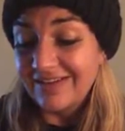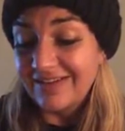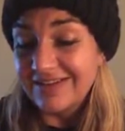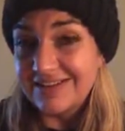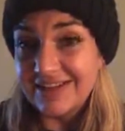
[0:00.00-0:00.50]

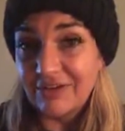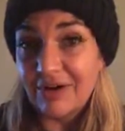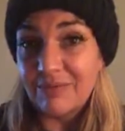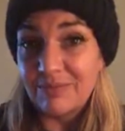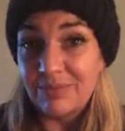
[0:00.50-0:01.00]
Sitting around
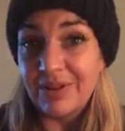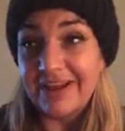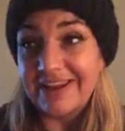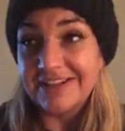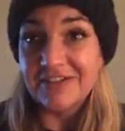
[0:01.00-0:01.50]
playing
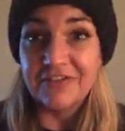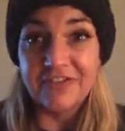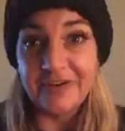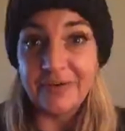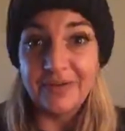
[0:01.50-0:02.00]
his
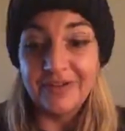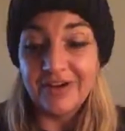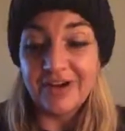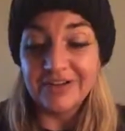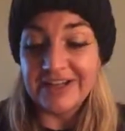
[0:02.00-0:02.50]
fiddle
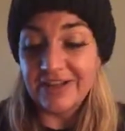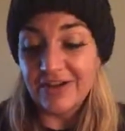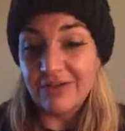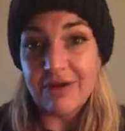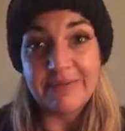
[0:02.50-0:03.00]
all day long.
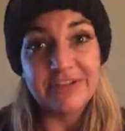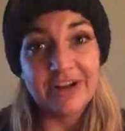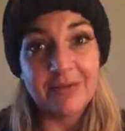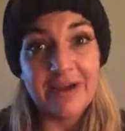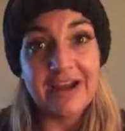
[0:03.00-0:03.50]
Why are we talking
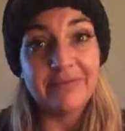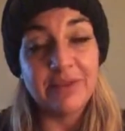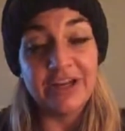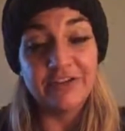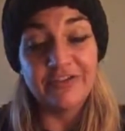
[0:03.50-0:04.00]
about playing
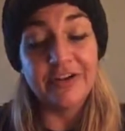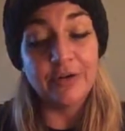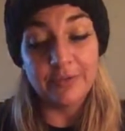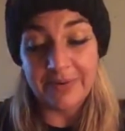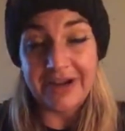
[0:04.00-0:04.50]
your fiddle, the
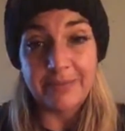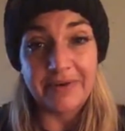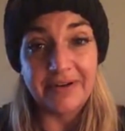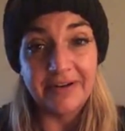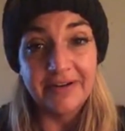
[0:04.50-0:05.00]
piper?